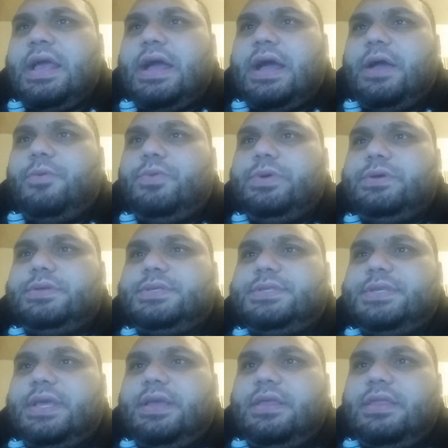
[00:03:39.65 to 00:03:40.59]
I will
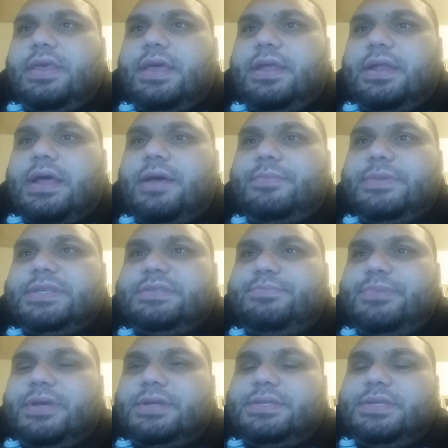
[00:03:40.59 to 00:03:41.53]
say that I'm
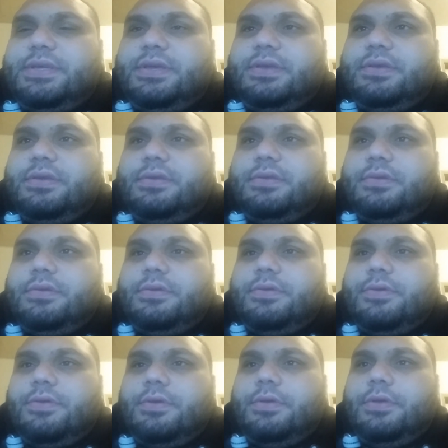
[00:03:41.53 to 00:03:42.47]
expecting
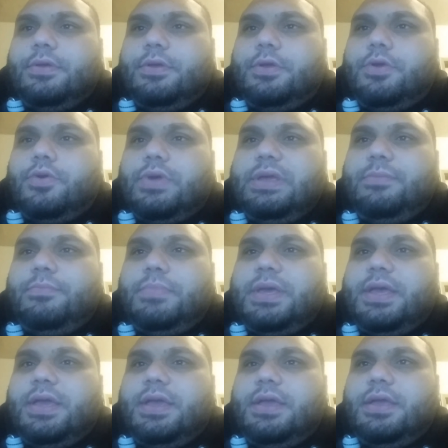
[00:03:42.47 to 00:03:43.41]
Green
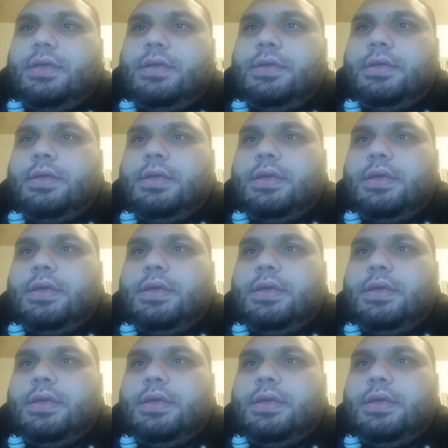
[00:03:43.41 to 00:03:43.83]
Bay